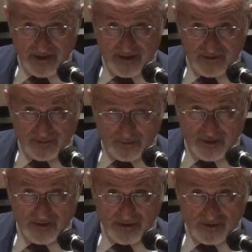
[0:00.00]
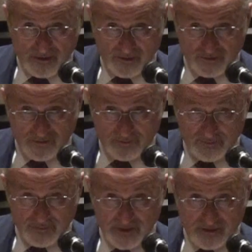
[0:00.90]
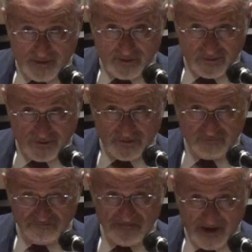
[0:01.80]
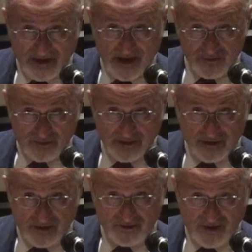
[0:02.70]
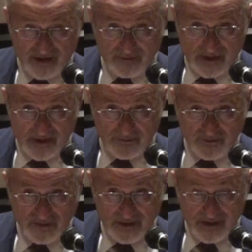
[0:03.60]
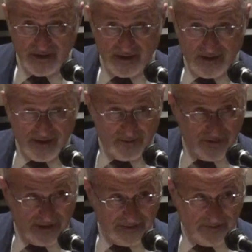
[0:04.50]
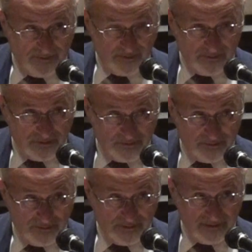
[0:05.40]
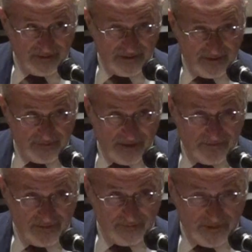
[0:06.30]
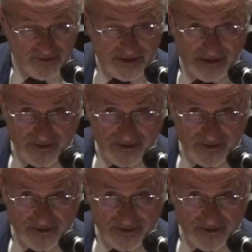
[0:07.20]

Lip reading: It's a worthy cause because it actually does save lives. Without any further ado, Reverend Majed